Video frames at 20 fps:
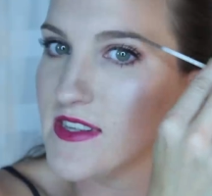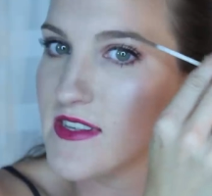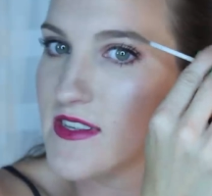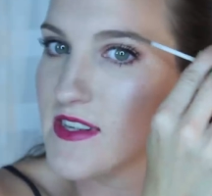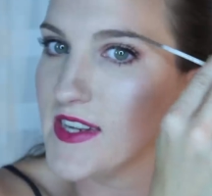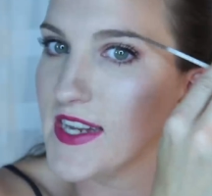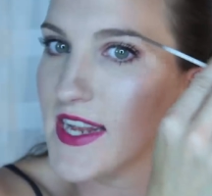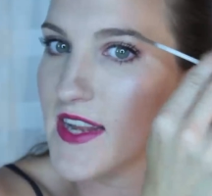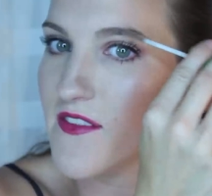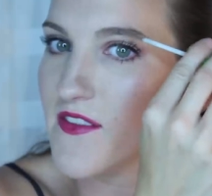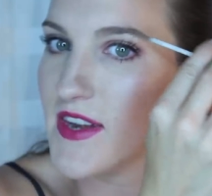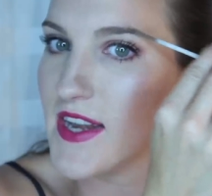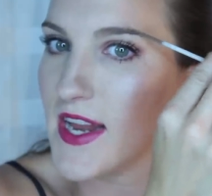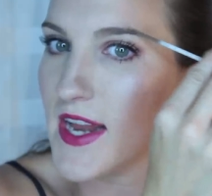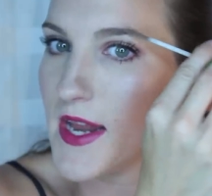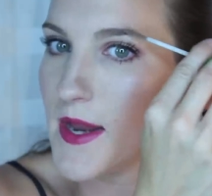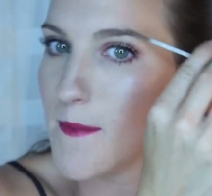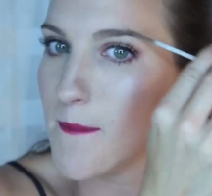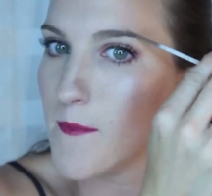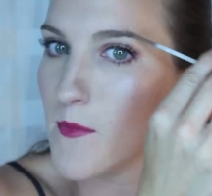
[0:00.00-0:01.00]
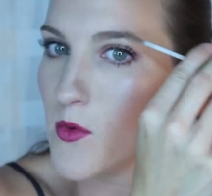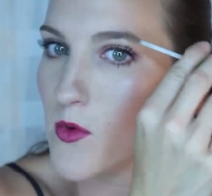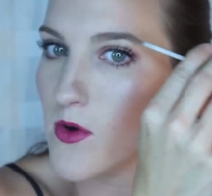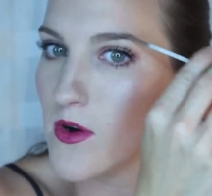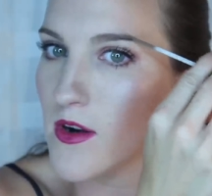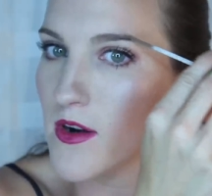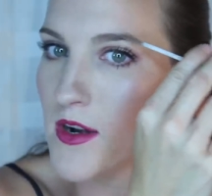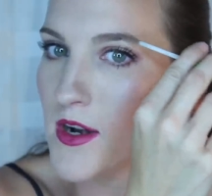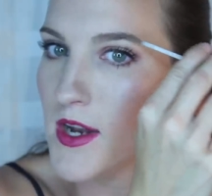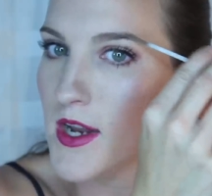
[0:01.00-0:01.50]
and to give it a
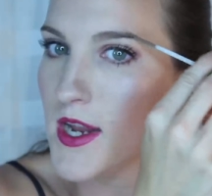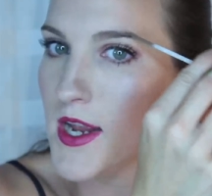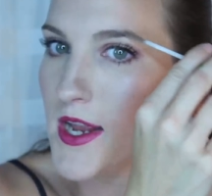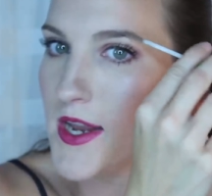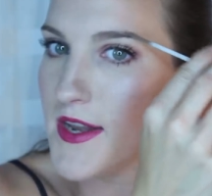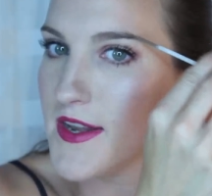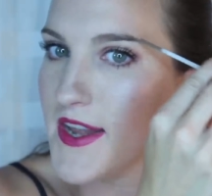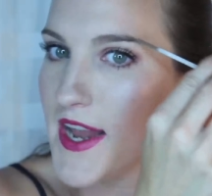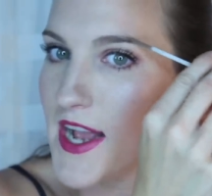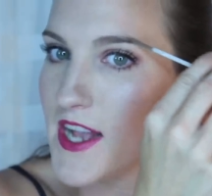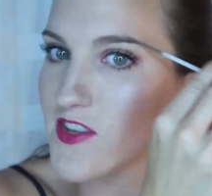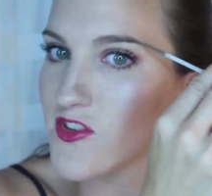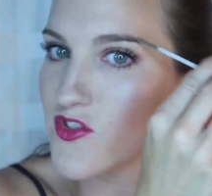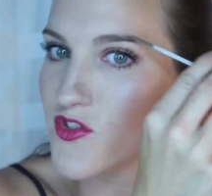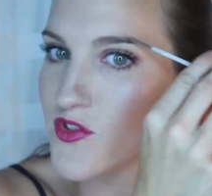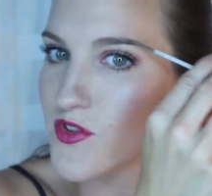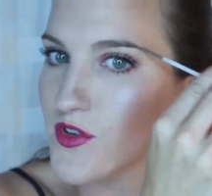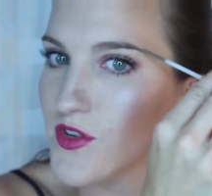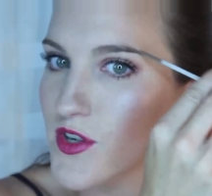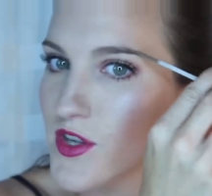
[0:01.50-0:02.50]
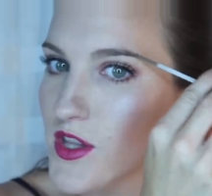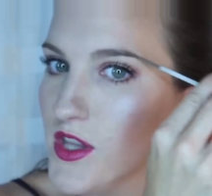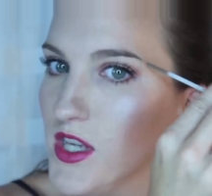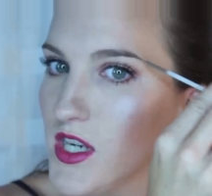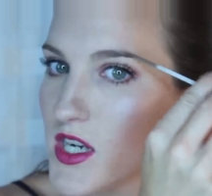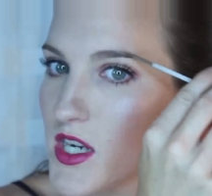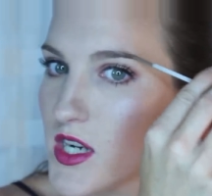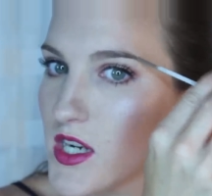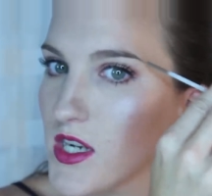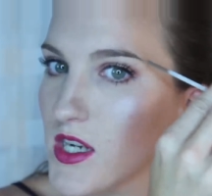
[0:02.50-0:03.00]
more natural
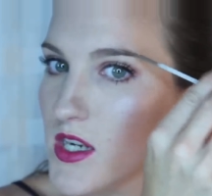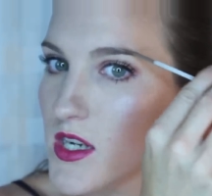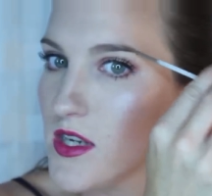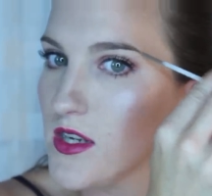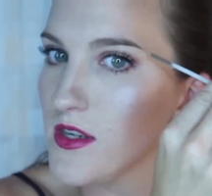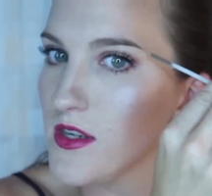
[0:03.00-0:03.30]
look.